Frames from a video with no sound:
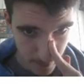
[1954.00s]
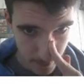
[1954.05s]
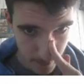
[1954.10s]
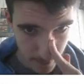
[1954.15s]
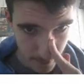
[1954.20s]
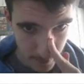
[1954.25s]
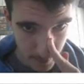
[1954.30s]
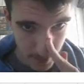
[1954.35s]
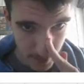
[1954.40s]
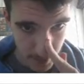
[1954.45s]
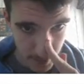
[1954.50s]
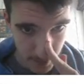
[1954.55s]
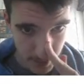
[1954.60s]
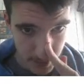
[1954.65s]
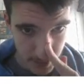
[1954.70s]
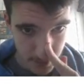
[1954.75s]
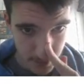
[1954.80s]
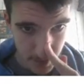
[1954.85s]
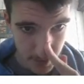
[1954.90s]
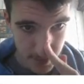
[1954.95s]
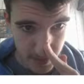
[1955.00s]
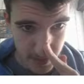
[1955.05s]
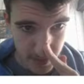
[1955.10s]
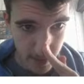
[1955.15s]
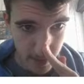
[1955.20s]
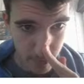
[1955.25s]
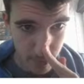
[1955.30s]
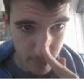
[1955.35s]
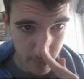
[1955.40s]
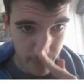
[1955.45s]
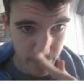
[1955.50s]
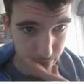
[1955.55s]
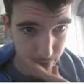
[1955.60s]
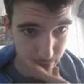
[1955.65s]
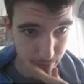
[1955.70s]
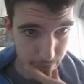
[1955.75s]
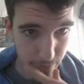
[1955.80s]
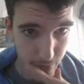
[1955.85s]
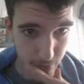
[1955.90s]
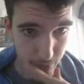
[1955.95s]
The next one is at
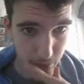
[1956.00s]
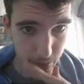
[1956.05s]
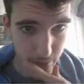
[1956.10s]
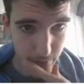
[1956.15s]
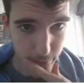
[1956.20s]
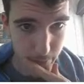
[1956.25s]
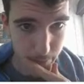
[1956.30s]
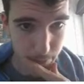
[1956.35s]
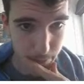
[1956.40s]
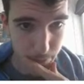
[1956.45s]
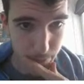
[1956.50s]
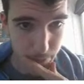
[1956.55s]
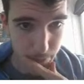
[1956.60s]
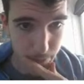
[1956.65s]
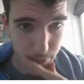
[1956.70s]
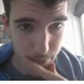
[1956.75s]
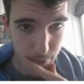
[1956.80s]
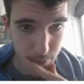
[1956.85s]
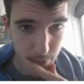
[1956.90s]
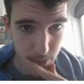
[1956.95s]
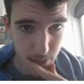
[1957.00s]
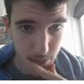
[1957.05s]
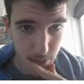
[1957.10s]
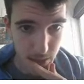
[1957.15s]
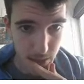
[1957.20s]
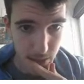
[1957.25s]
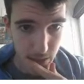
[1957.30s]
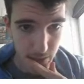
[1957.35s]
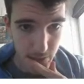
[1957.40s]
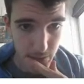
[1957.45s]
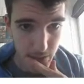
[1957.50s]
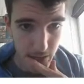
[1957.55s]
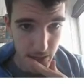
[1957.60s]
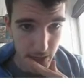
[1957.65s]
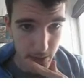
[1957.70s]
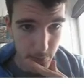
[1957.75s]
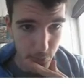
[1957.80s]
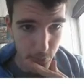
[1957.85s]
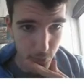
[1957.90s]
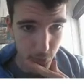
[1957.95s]
8.5, and then
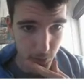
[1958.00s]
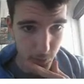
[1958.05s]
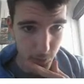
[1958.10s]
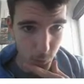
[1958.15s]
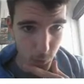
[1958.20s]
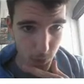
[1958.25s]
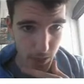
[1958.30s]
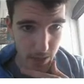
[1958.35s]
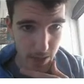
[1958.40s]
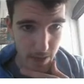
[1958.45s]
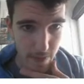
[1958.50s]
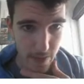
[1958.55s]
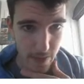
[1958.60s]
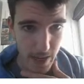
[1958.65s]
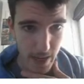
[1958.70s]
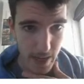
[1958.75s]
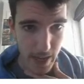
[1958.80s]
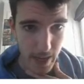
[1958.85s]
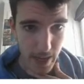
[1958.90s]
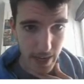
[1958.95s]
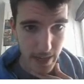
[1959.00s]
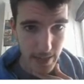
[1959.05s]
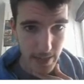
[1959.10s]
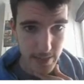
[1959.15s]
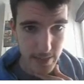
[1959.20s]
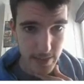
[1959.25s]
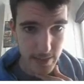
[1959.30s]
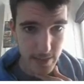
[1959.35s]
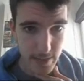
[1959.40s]
8.1, and then 8.